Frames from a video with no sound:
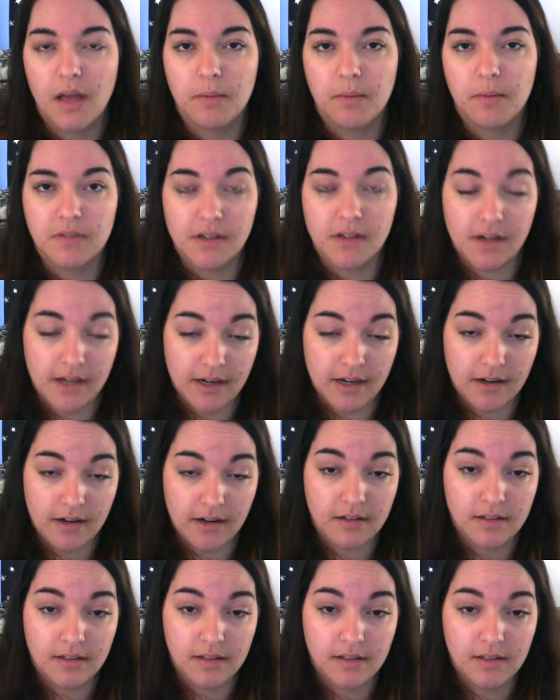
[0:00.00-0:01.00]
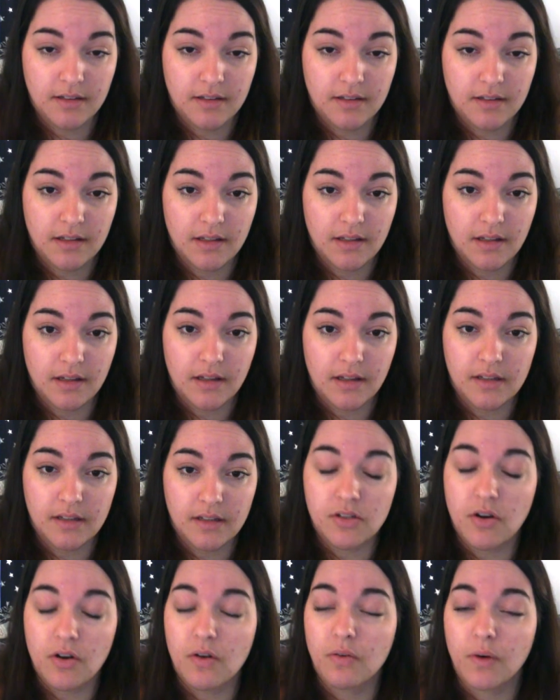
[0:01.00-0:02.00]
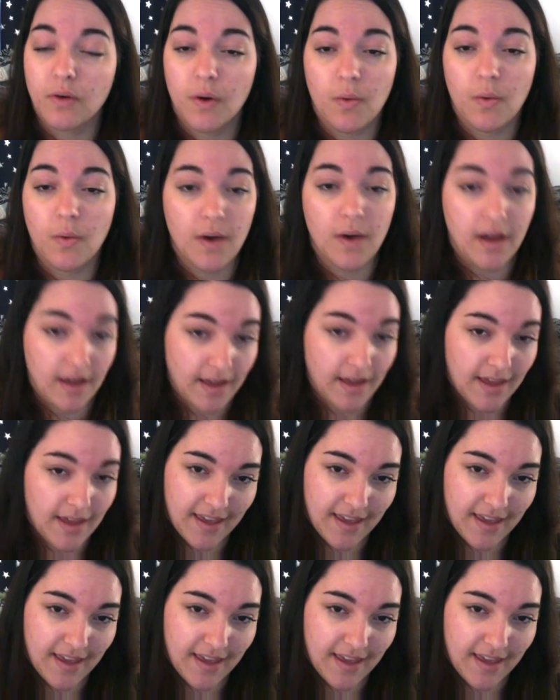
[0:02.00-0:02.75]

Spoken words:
tired. I don't know why.